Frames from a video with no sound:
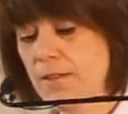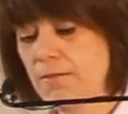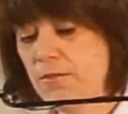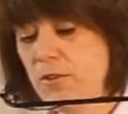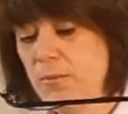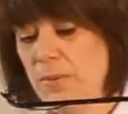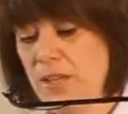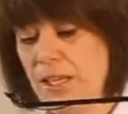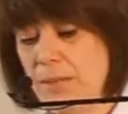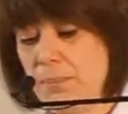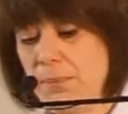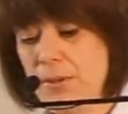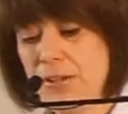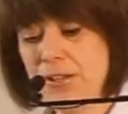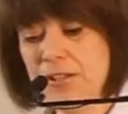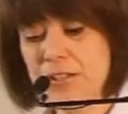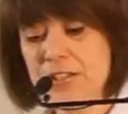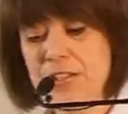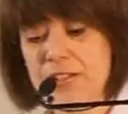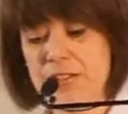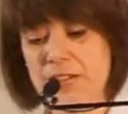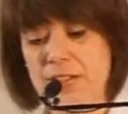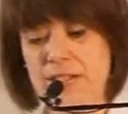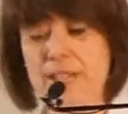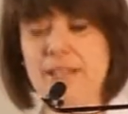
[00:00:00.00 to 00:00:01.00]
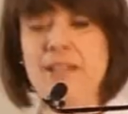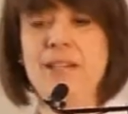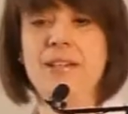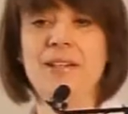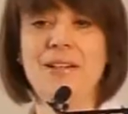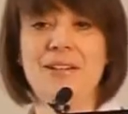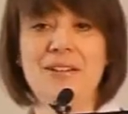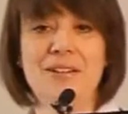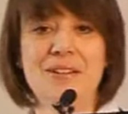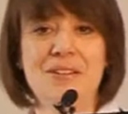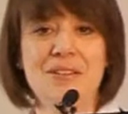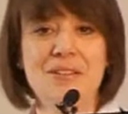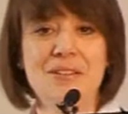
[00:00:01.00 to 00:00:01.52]
For me personally,
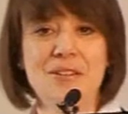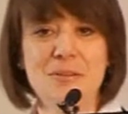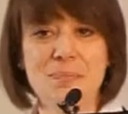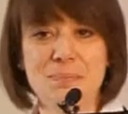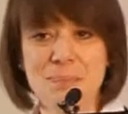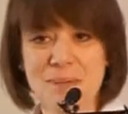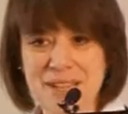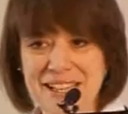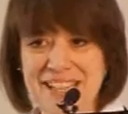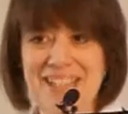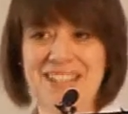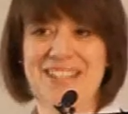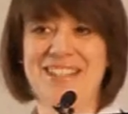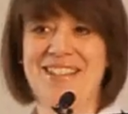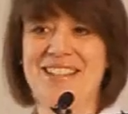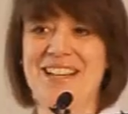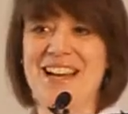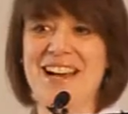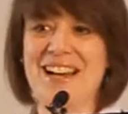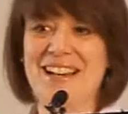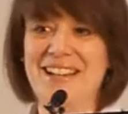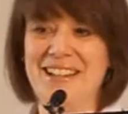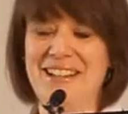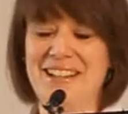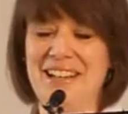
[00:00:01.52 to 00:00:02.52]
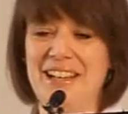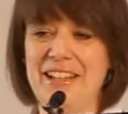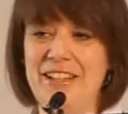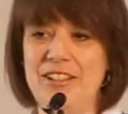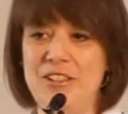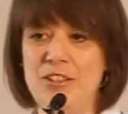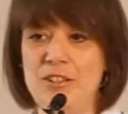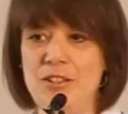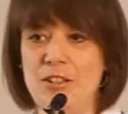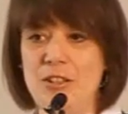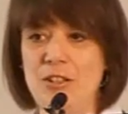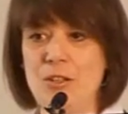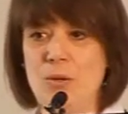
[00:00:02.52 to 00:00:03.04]
the biggest
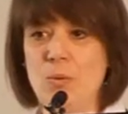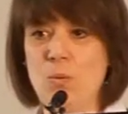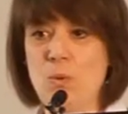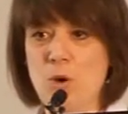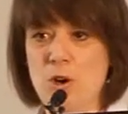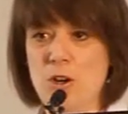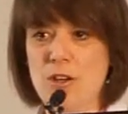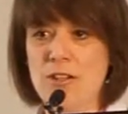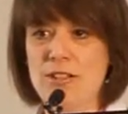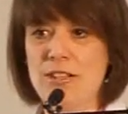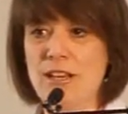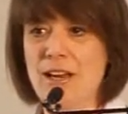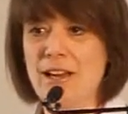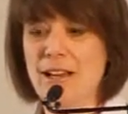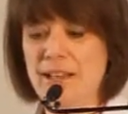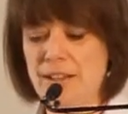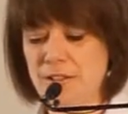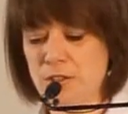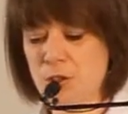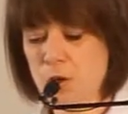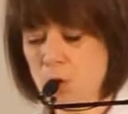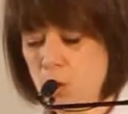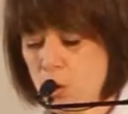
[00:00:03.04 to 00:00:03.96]
highlight was and